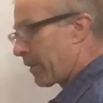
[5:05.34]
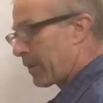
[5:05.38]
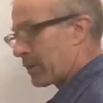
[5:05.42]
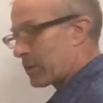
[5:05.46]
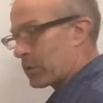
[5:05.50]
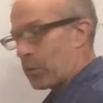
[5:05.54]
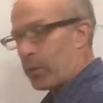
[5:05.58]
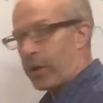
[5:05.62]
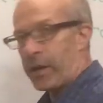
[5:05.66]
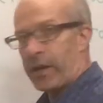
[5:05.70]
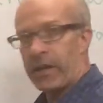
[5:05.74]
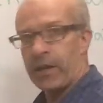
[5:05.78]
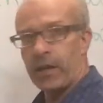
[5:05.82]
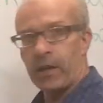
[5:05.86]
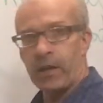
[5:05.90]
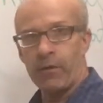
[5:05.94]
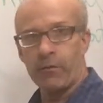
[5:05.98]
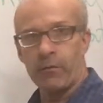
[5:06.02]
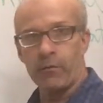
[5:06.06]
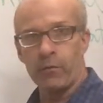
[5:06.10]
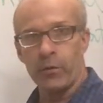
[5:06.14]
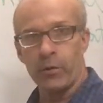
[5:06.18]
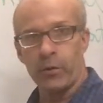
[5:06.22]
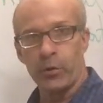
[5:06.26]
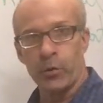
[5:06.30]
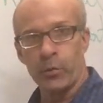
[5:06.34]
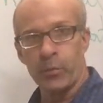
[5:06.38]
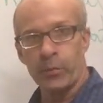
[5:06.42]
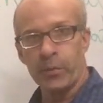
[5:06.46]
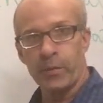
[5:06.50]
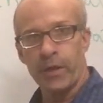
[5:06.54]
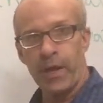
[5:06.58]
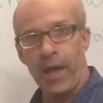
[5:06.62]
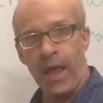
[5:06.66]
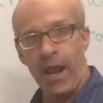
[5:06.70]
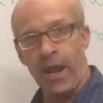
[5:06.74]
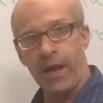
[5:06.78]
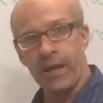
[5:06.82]
I was running out of room,
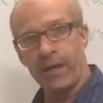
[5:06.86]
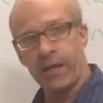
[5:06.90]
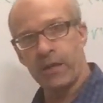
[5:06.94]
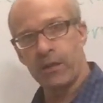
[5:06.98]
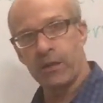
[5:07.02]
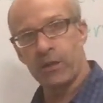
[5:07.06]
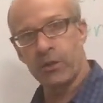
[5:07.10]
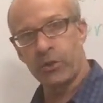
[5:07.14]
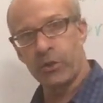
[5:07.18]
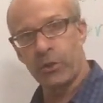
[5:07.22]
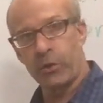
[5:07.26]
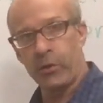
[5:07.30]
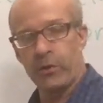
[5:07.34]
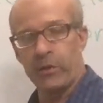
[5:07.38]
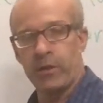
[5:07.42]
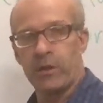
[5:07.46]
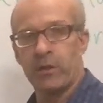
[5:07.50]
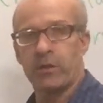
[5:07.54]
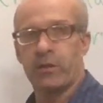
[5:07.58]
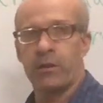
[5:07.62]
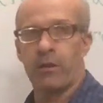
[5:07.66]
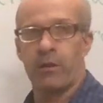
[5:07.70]
and I need to show you this